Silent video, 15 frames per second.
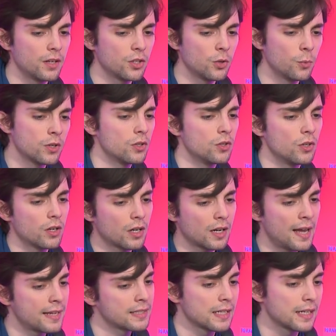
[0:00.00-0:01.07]
you wouldn't
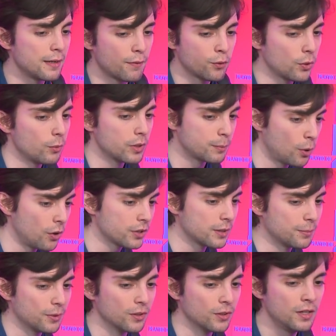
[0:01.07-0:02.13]
classically have thought it was
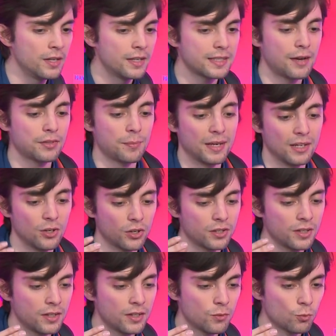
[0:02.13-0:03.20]
possible to have something look
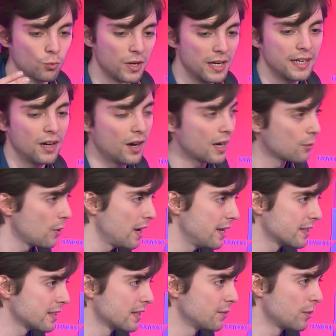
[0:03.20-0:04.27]
really high
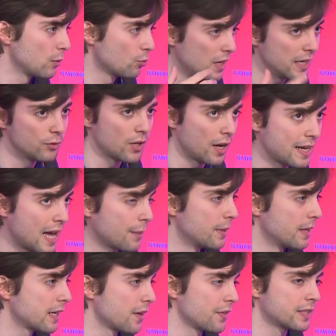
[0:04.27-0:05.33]
res and be really
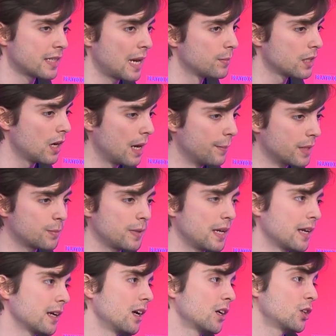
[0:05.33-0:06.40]
dynamic at the same time as
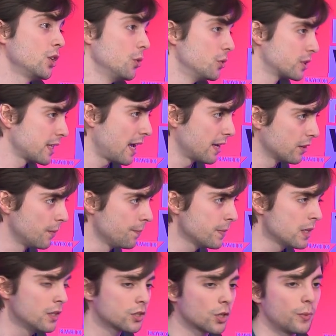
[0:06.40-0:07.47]
being a huge scale.
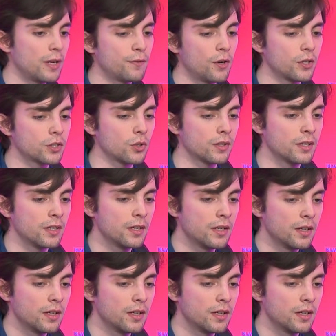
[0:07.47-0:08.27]
So we focus on